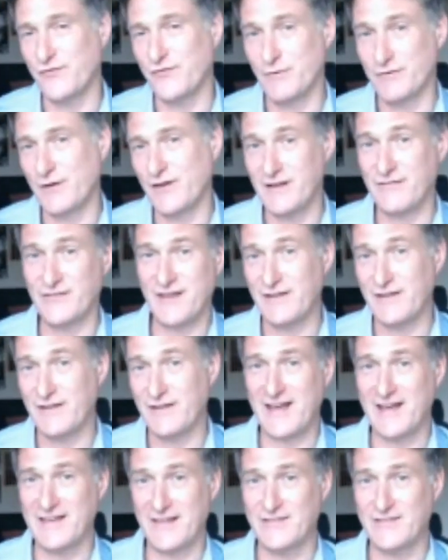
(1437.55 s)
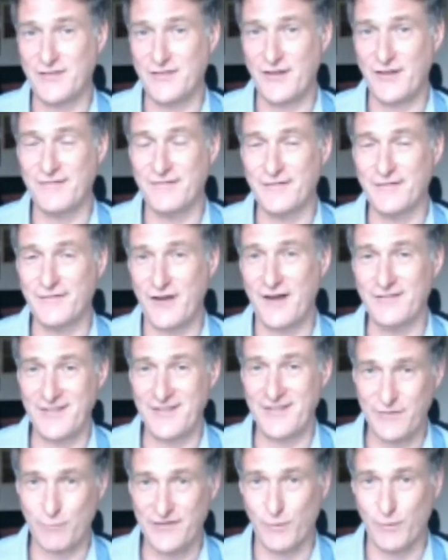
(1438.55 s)
so we're going to have to get that in the diary for
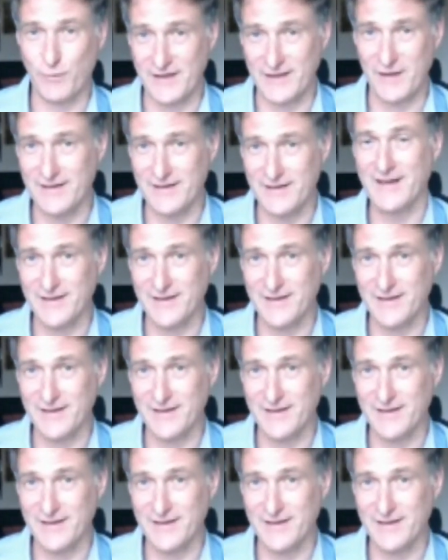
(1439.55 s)
this week.